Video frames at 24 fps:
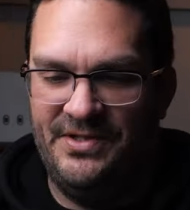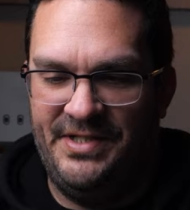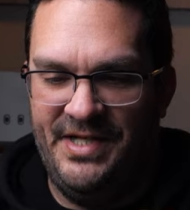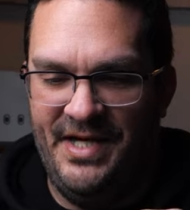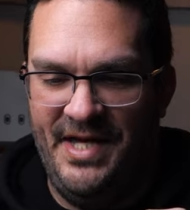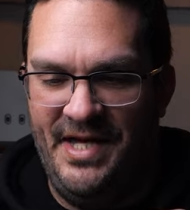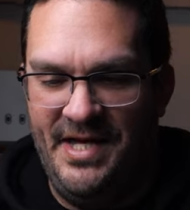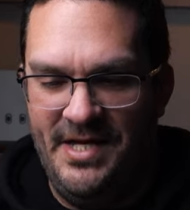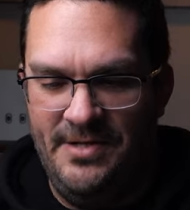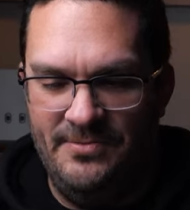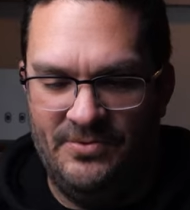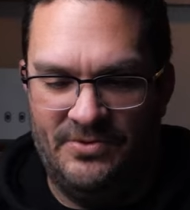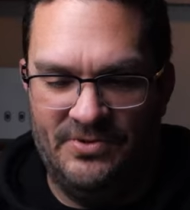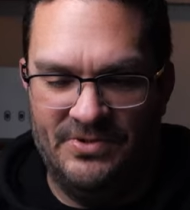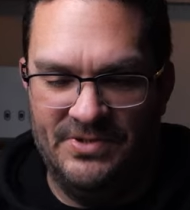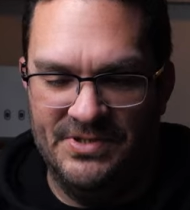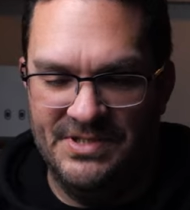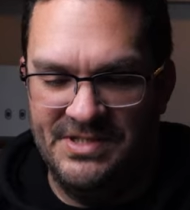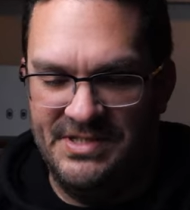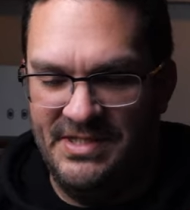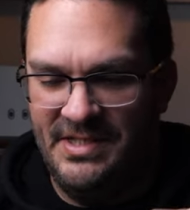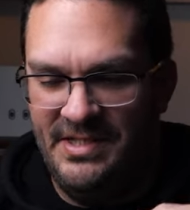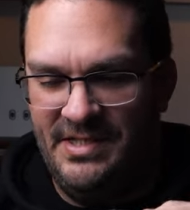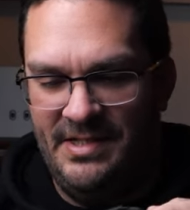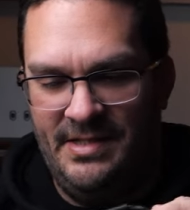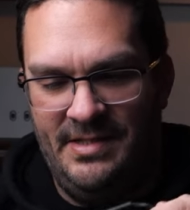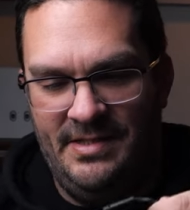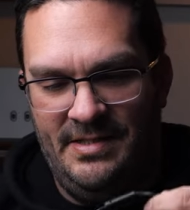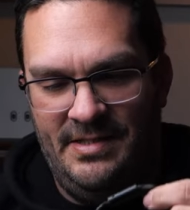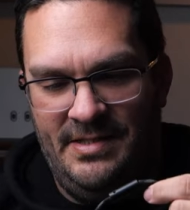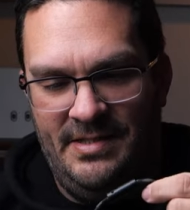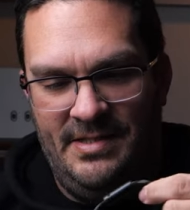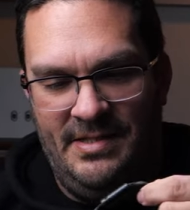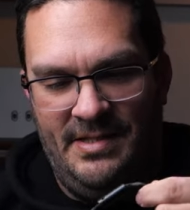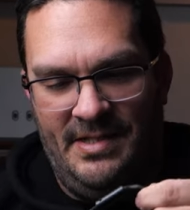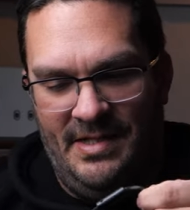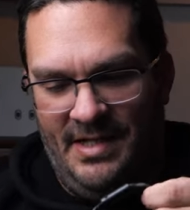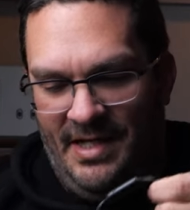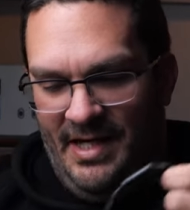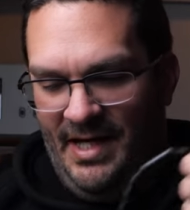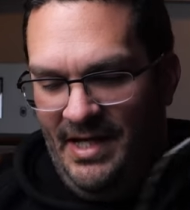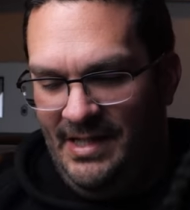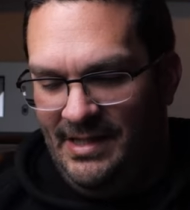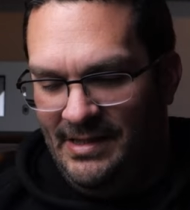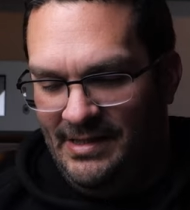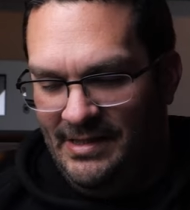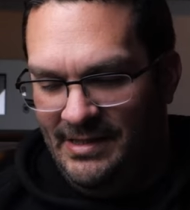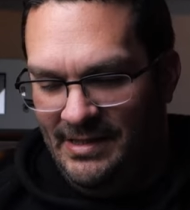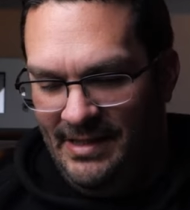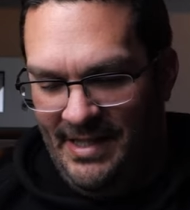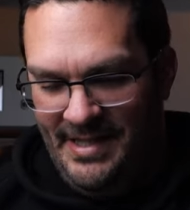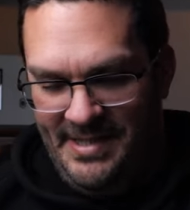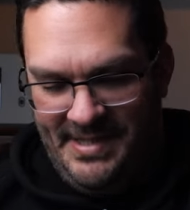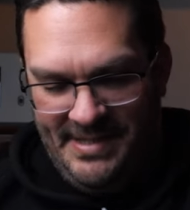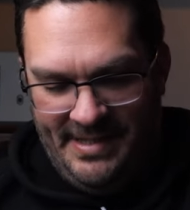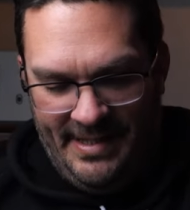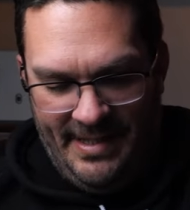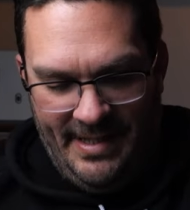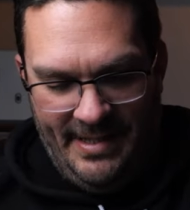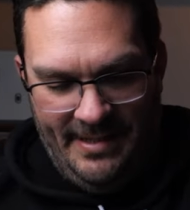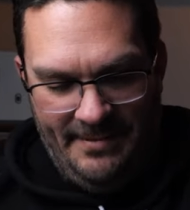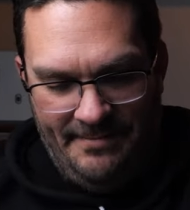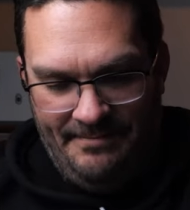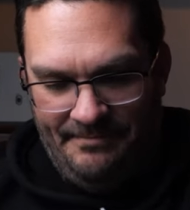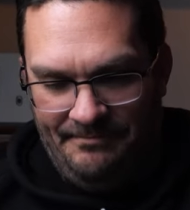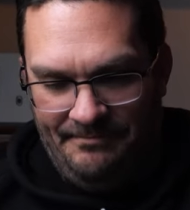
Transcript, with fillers: Cables. I like it.